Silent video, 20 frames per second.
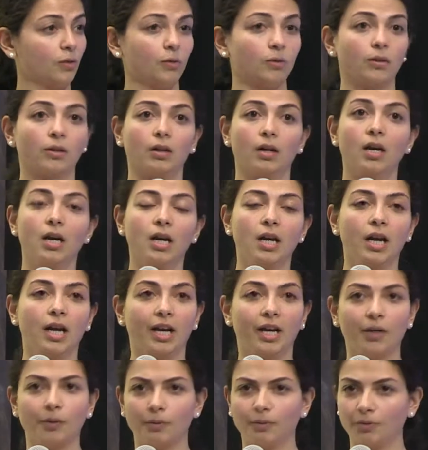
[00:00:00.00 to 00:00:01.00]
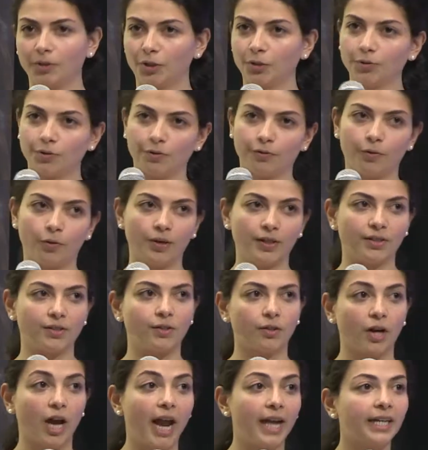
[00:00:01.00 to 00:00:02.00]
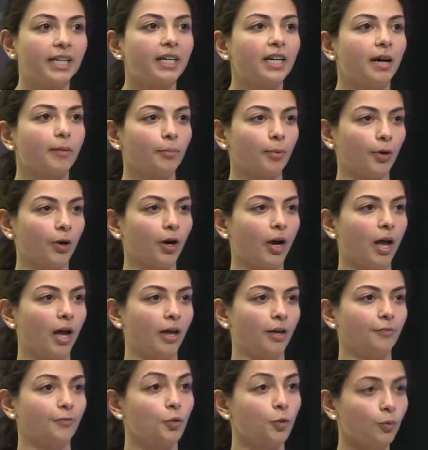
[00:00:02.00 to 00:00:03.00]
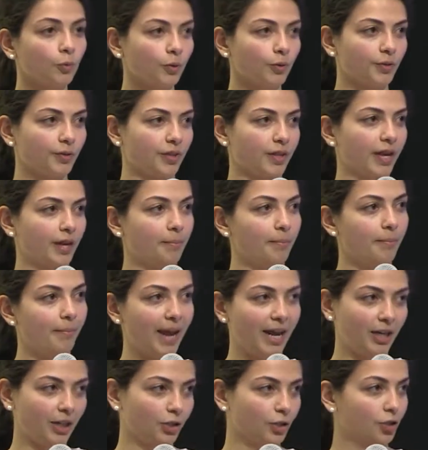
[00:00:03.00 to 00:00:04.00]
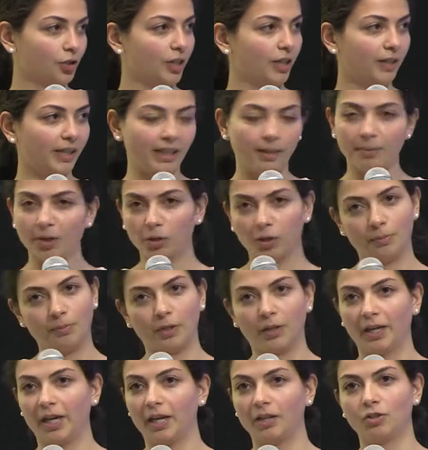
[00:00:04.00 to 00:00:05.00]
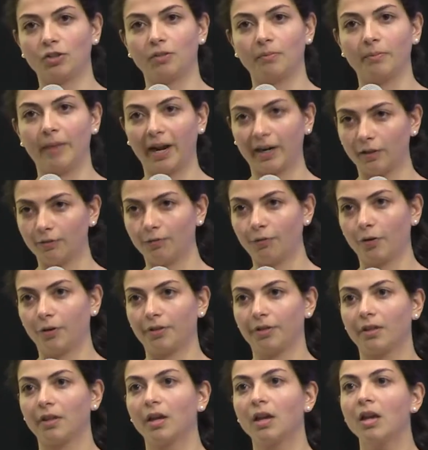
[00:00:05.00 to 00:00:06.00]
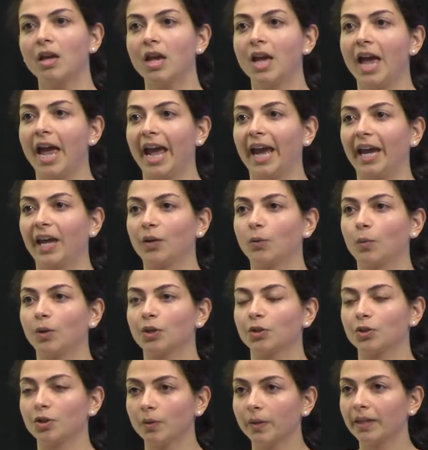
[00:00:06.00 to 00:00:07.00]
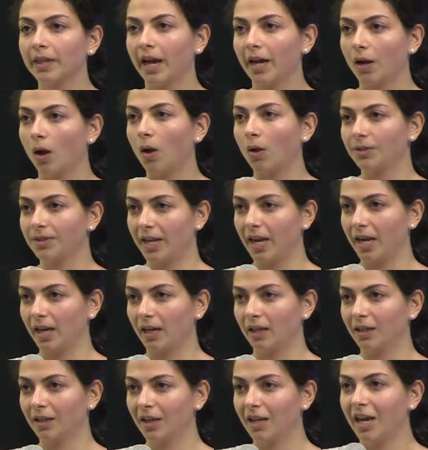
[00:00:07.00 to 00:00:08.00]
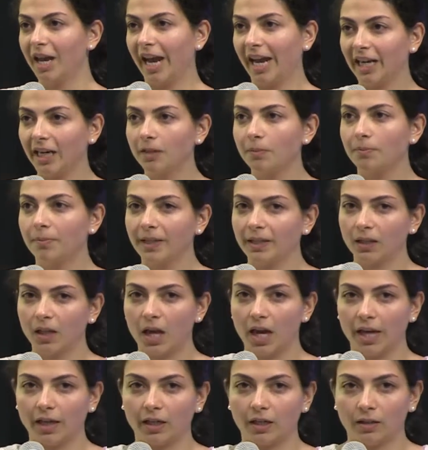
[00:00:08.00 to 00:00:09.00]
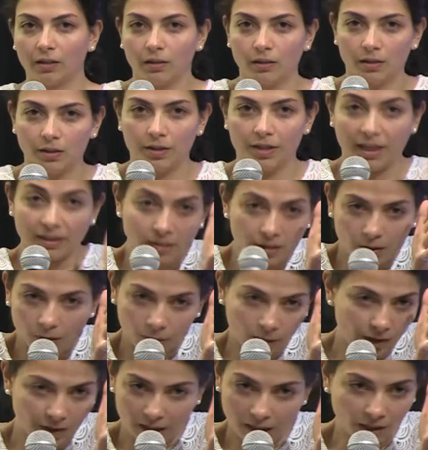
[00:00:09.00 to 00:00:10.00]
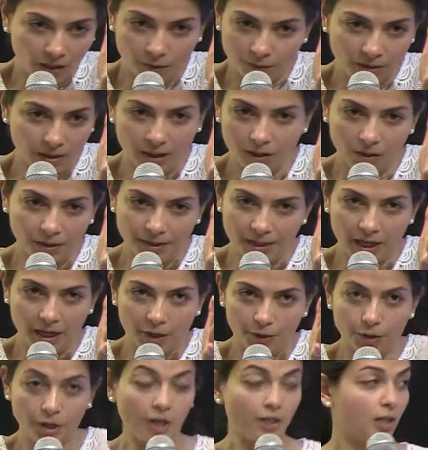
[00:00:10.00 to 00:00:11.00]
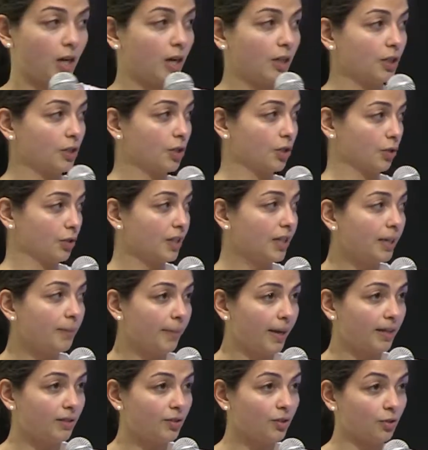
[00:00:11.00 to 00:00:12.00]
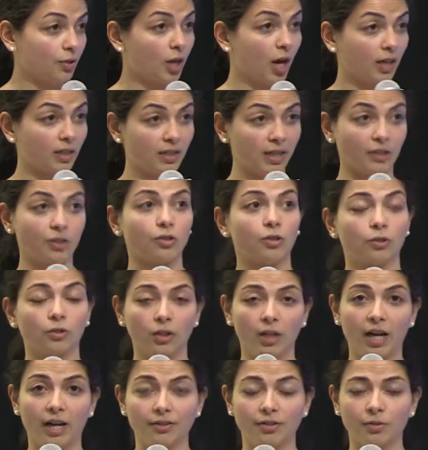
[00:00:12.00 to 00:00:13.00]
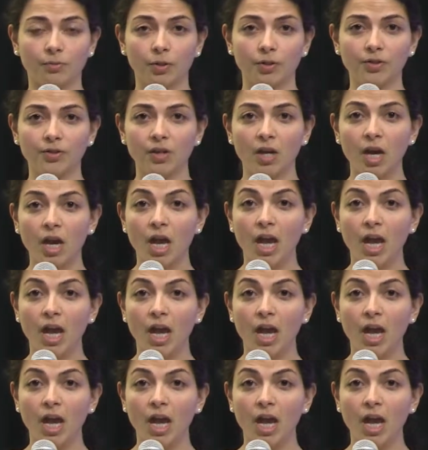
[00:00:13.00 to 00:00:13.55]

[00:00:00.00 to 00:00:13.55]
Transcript: or User Voice or any number of tools that manage email communication back and forth. And when you're doing that all day, it can be like, that's the only thing you see all day. You're not talking to your teammates, you're talking to external customers,